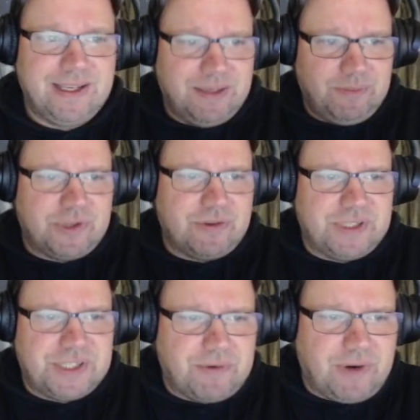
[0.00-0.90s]

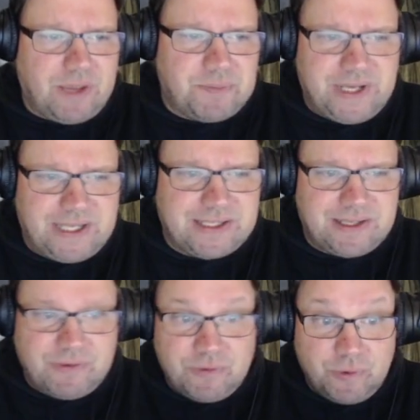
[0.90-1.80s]
Mercenaries general
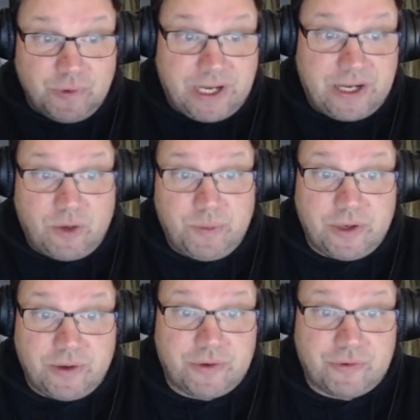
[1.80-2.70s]
updates. C'Thun can now
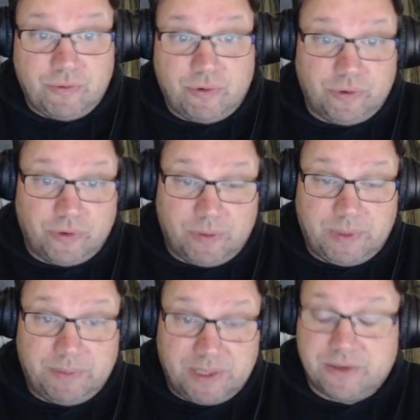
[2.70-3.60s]
be earned through all
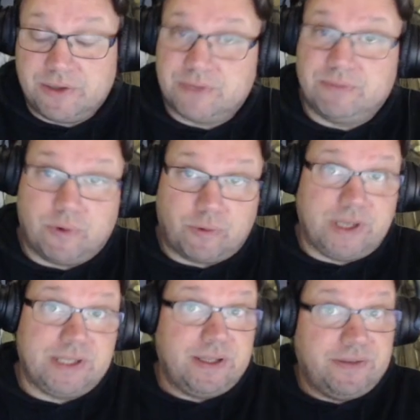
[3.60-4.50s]
normal methods.
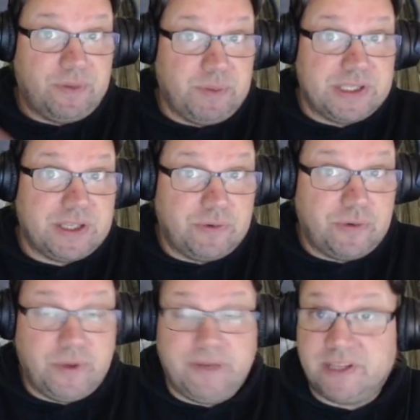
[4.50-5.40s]
Alright, if you missed the
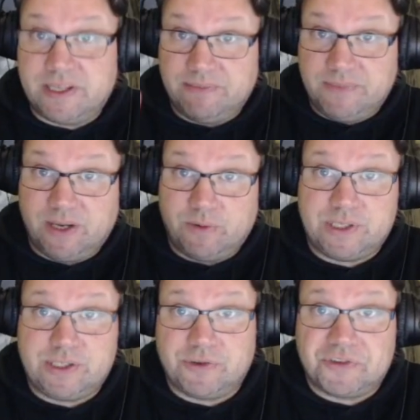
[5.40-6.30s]
C'Thun event, now
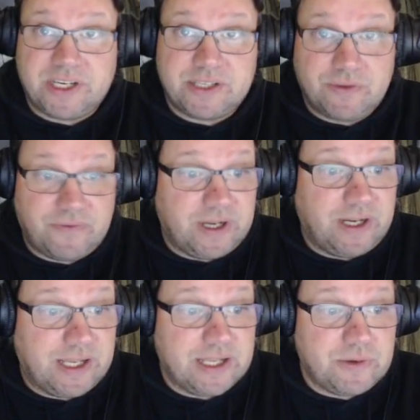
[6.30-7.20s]
is your chance to
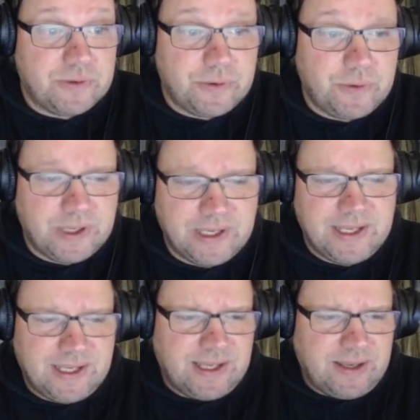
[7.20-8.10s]
finally get C'Thun.
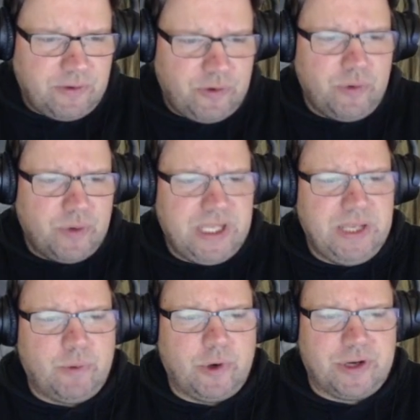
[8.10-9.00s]
New
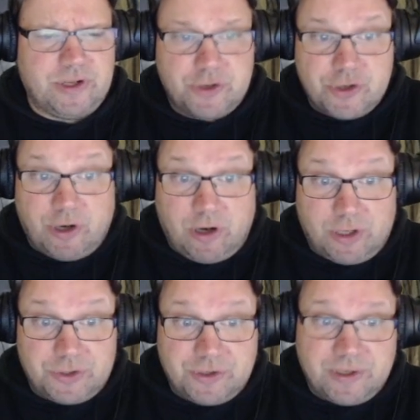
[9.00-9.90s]
keyword,
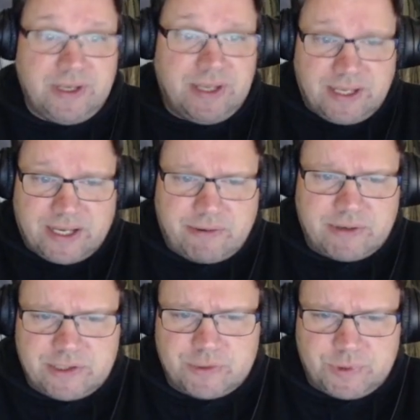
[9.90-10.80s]
charge.
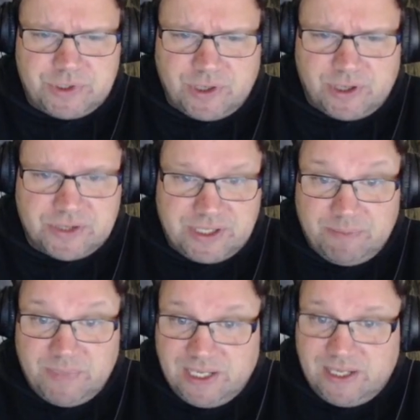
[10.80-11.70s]
Characters with charge
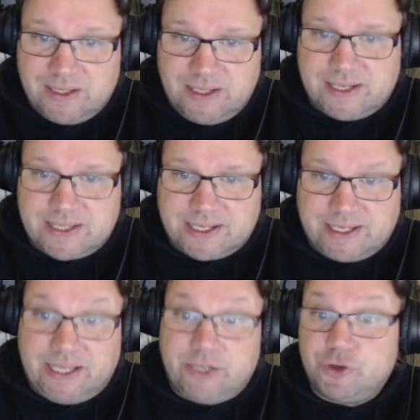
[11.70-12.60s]
immediately
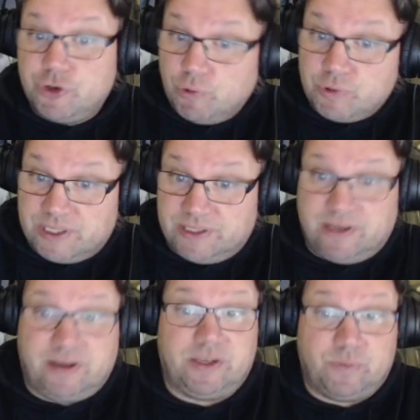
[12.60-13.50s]
attack a chosen
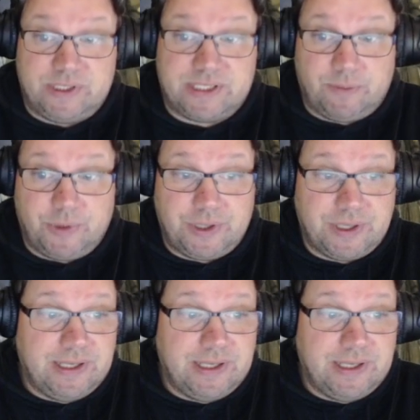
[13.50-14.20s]
target when summoned.